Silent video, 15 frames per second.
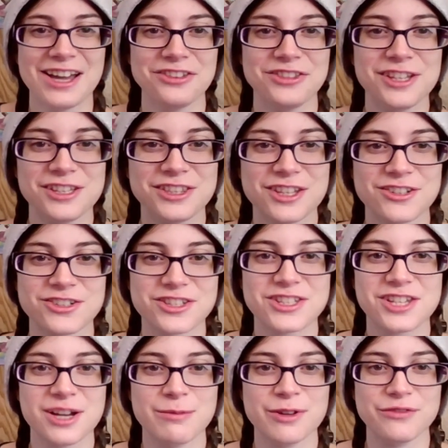I think there's
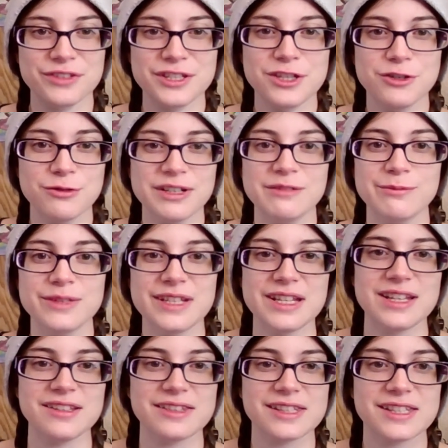some of you in
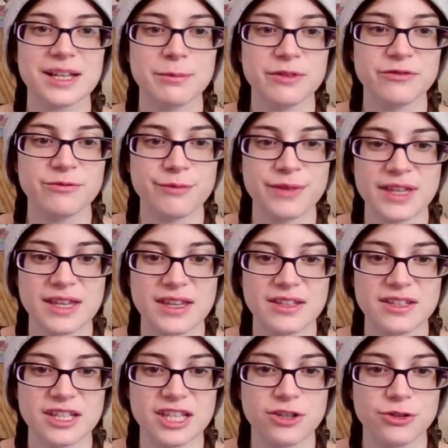me and some of me
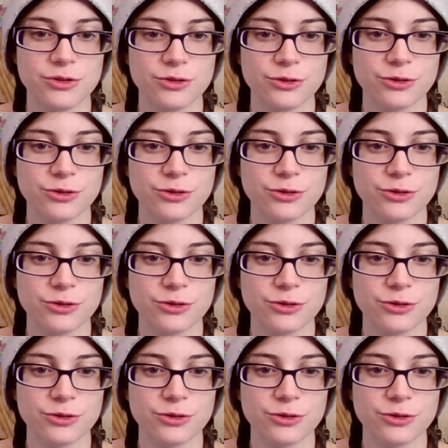in you.